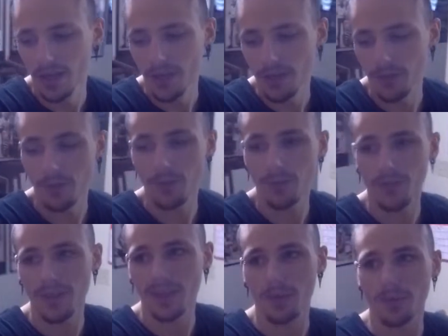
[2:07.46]
You
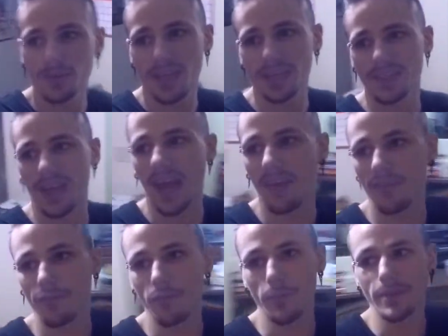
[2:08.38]
think it would take time
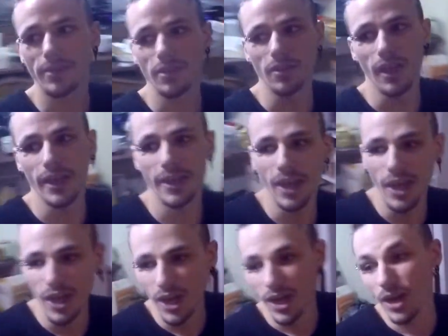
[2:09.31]
for me to
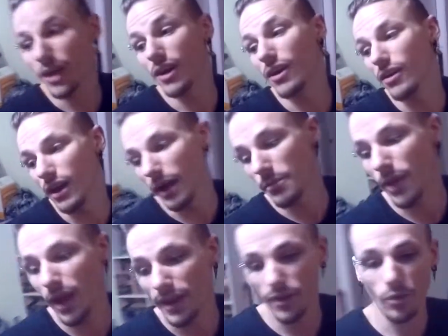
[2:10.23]
I'm
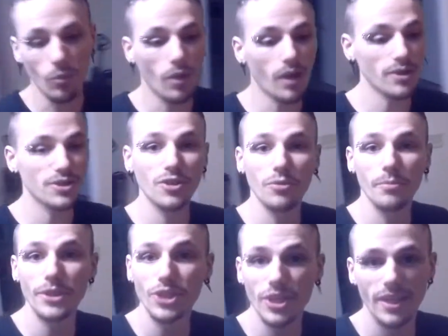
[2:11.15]
not in Owasso,
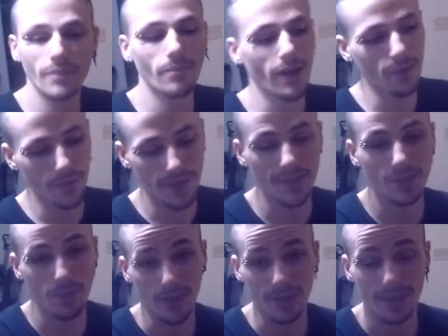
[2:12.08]
Michigan. By the way,
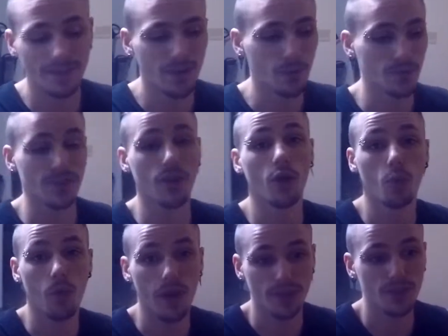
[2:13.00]
that's where I lived. I was in
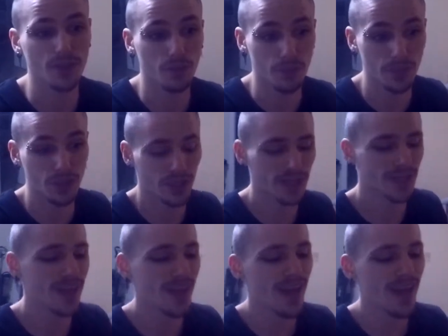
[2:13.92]
Owasso, Michigan.